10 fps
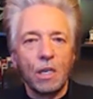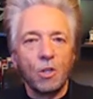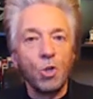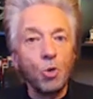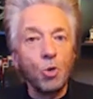
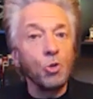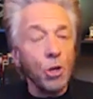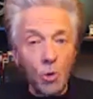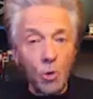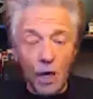New
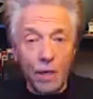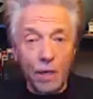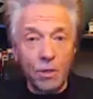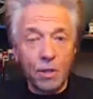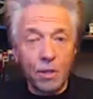
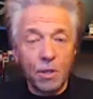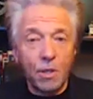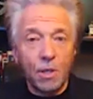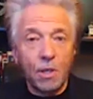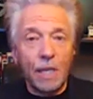neurons,
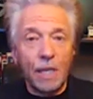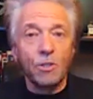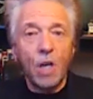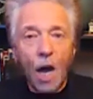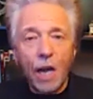
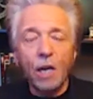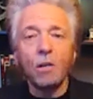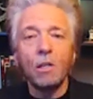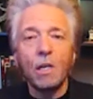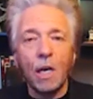entire
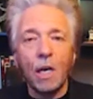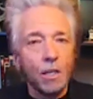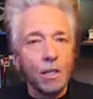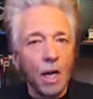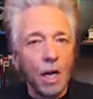
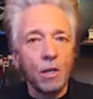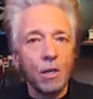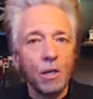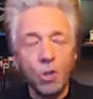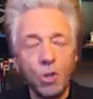
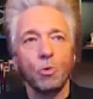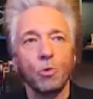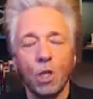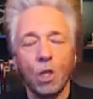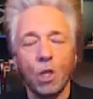two
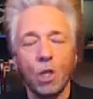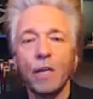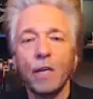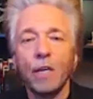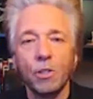
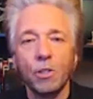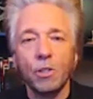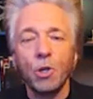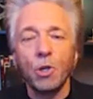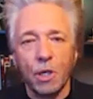classes of
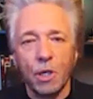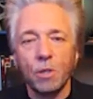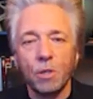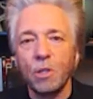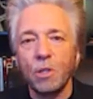neurons have
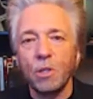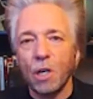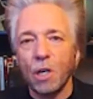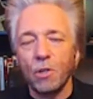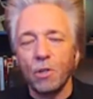been
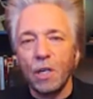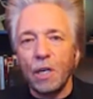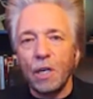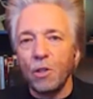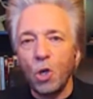discovered in
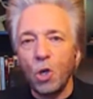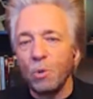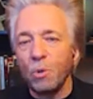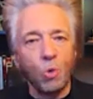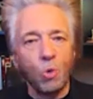the human
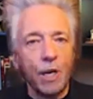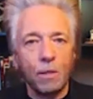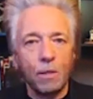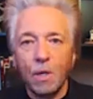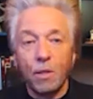brain. They've
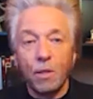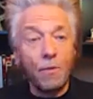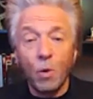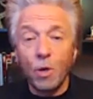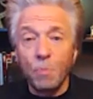always been
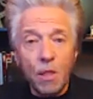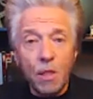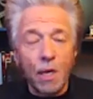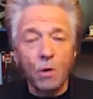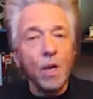there. We
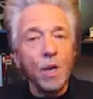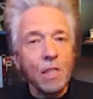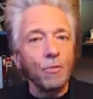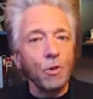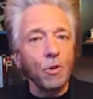never knew
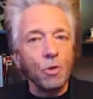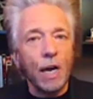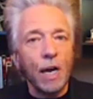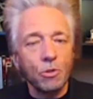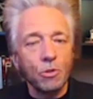how to
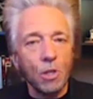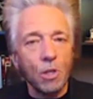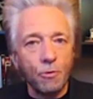look for them.